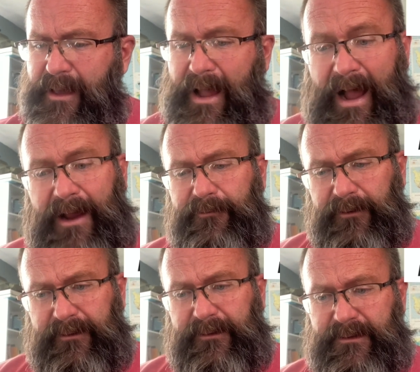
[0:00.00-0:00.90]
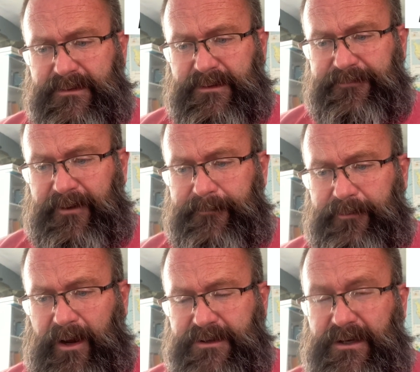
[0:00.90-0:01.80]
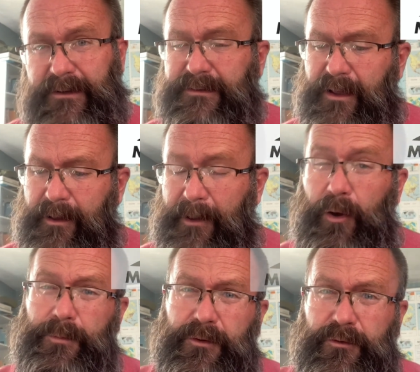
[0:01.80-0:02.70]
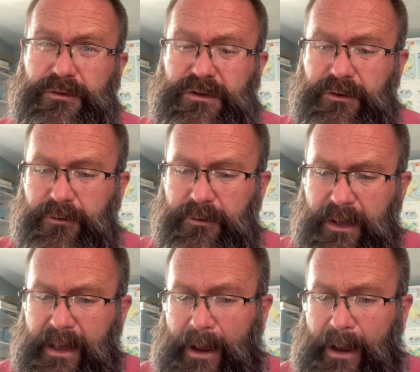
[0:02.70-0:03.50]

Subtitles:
I really think this is a fun project. I hope you do too.